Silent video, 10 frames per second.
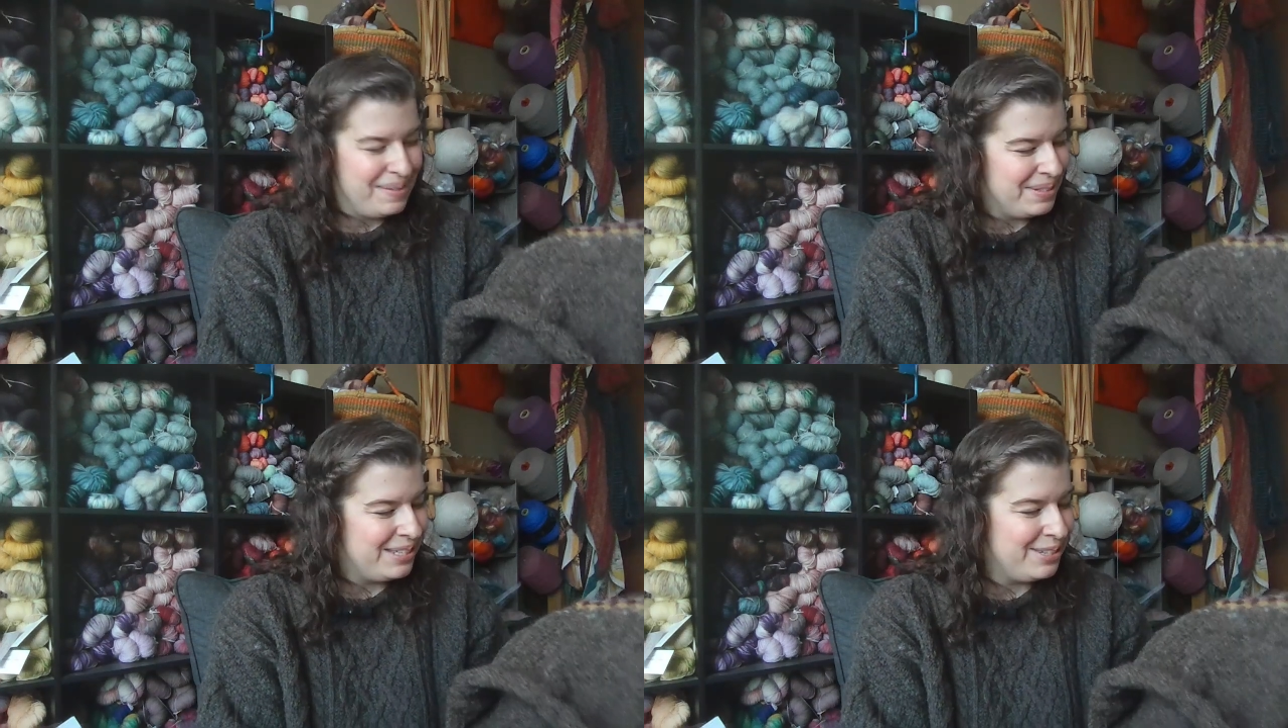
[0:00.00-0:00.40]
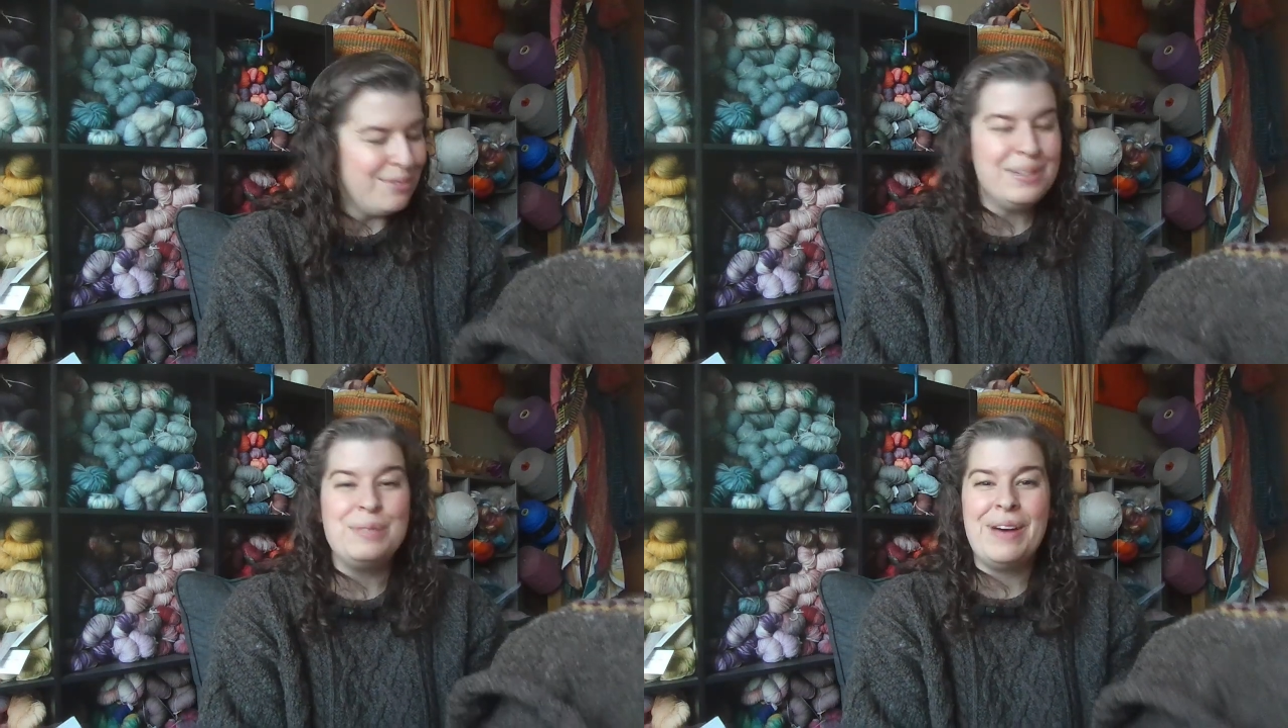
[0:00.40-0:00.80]
so
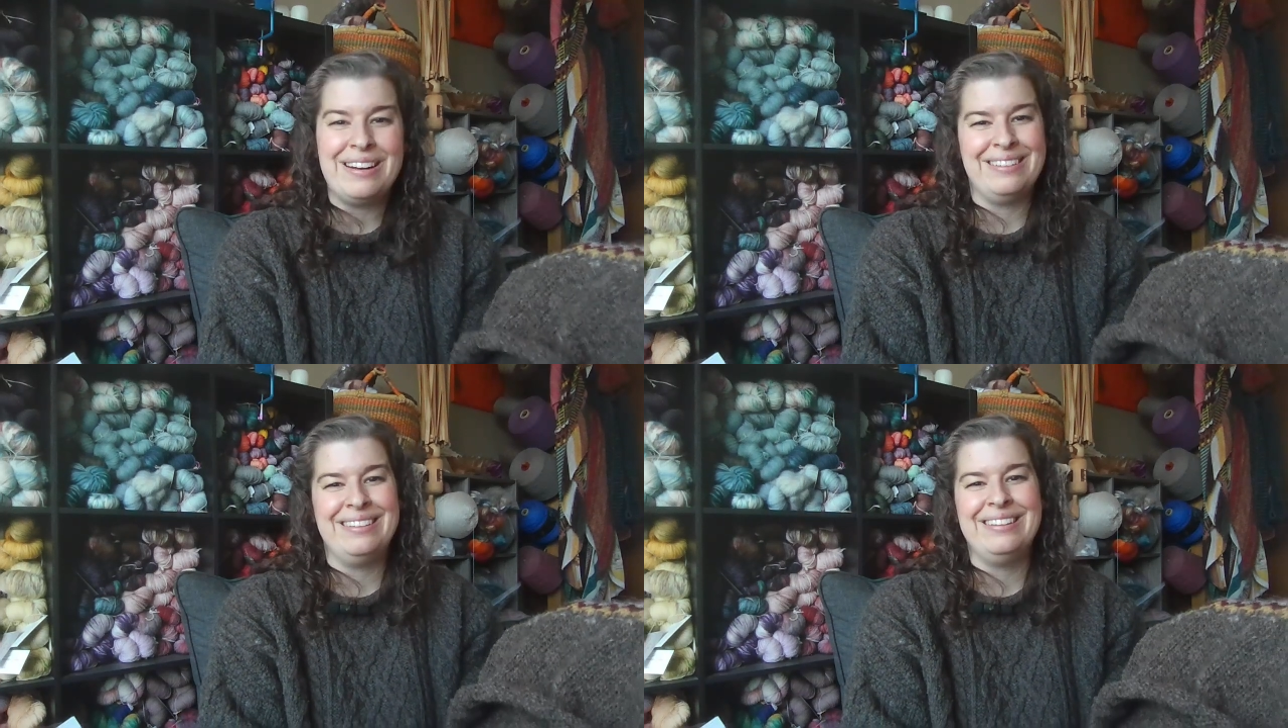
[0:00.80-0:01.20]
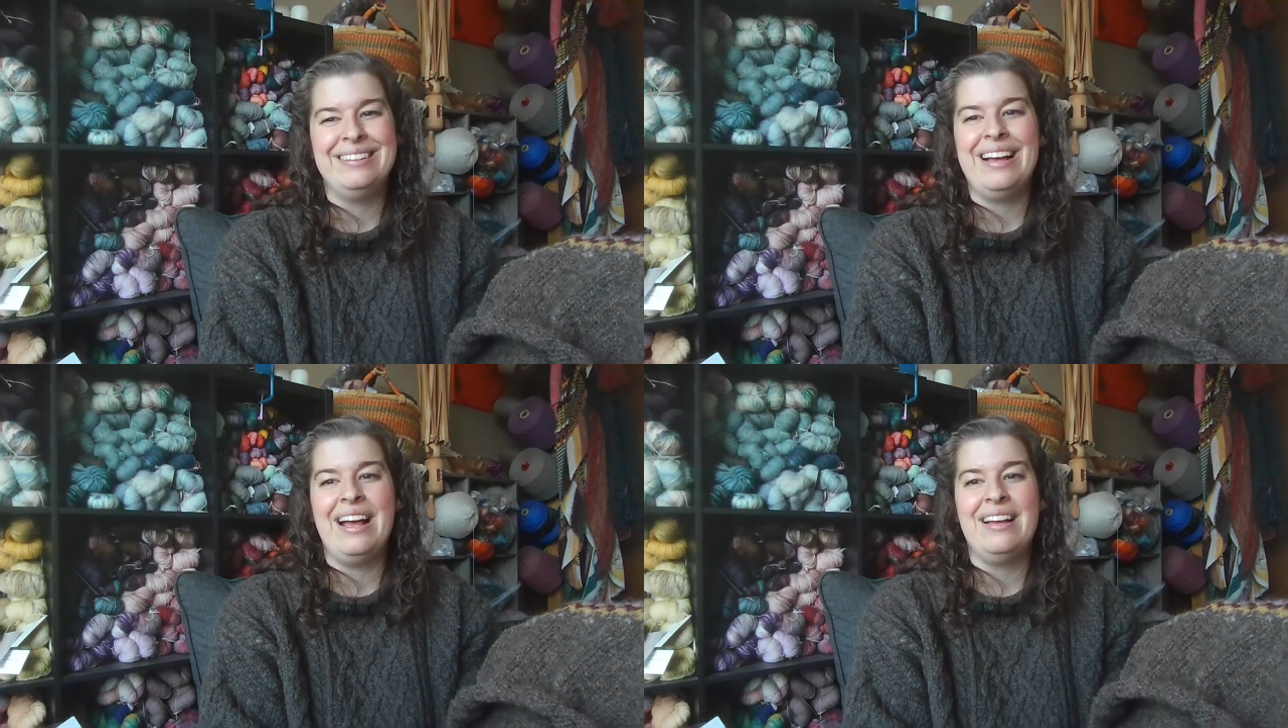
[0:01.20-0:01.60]
much better.
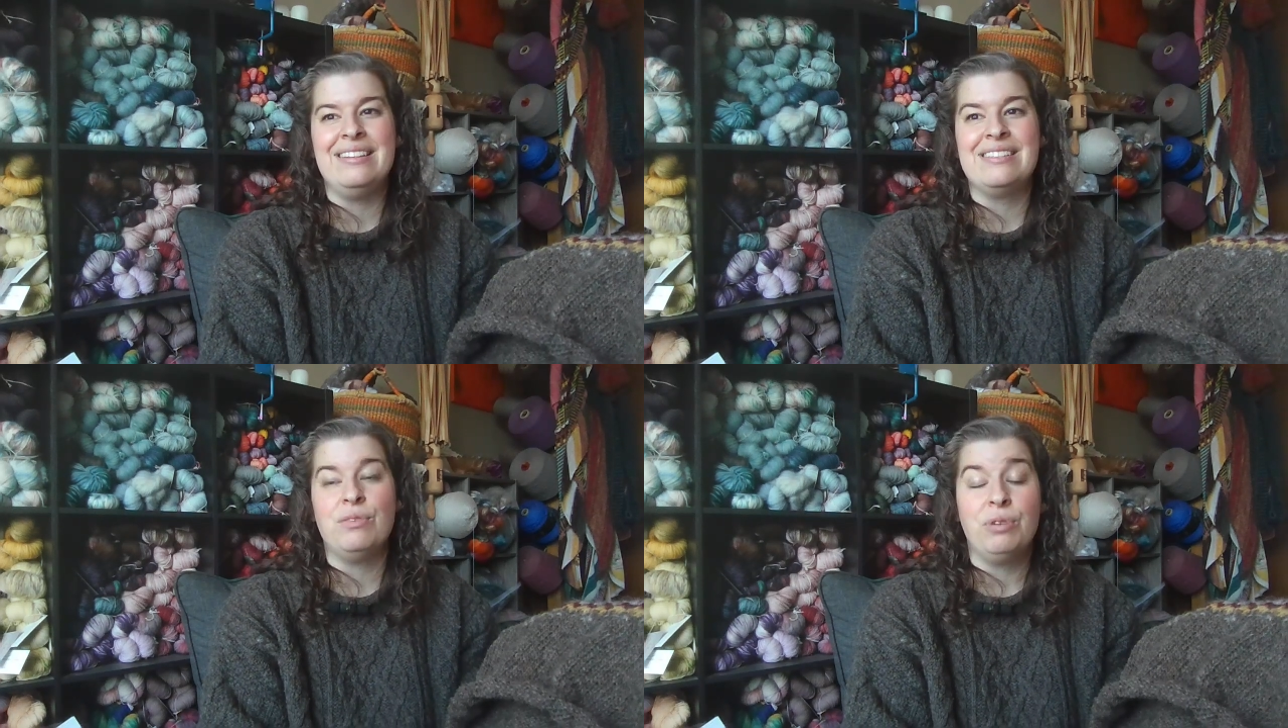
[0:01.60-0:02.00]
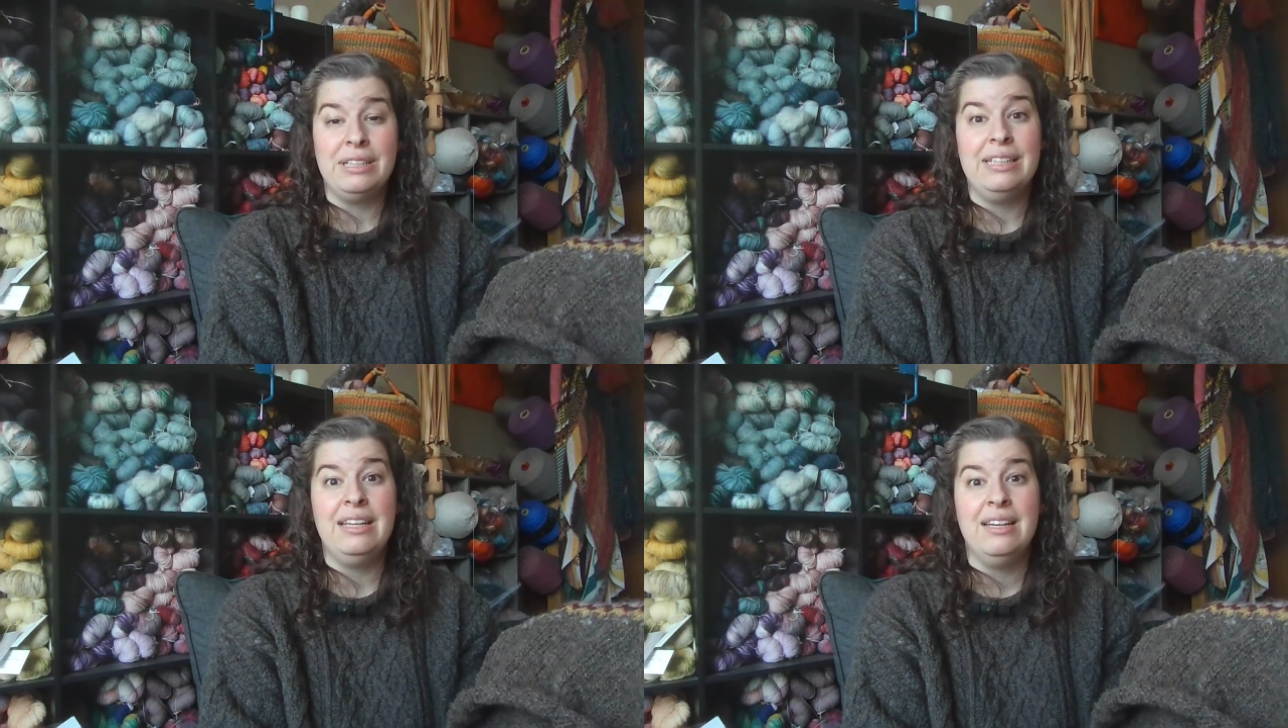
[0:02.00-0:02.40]
And
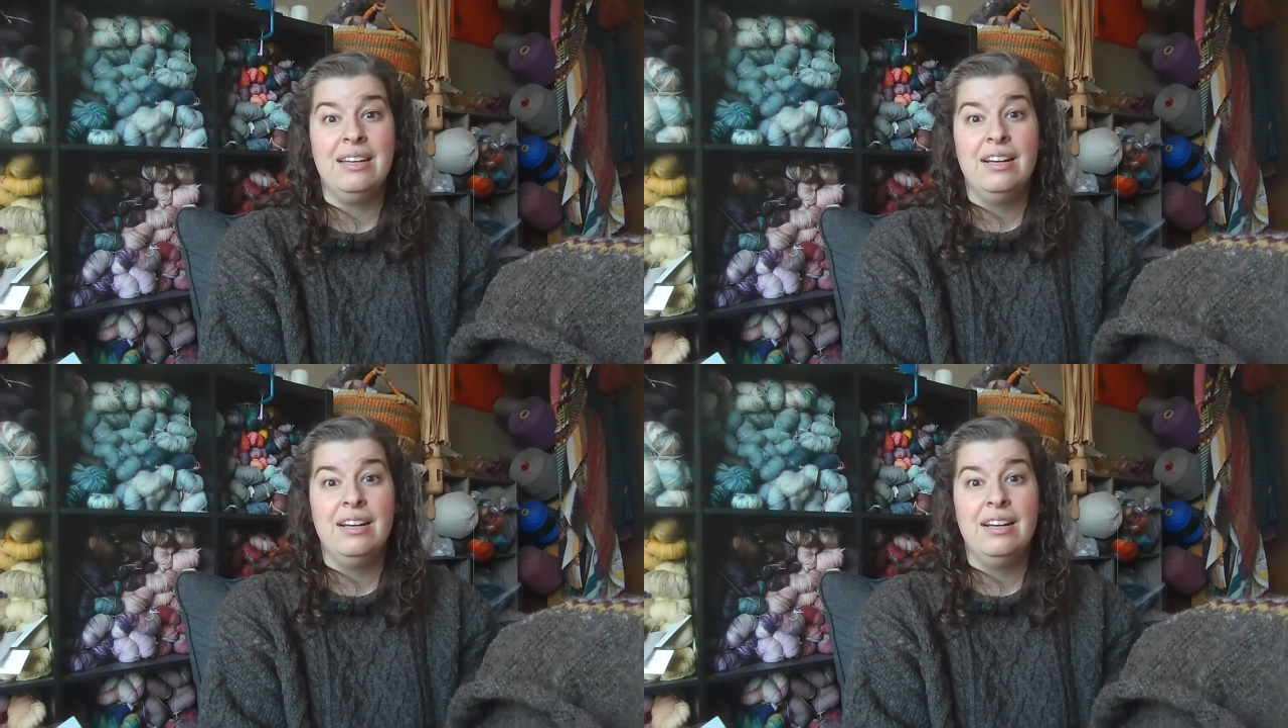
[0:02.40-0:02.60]
really,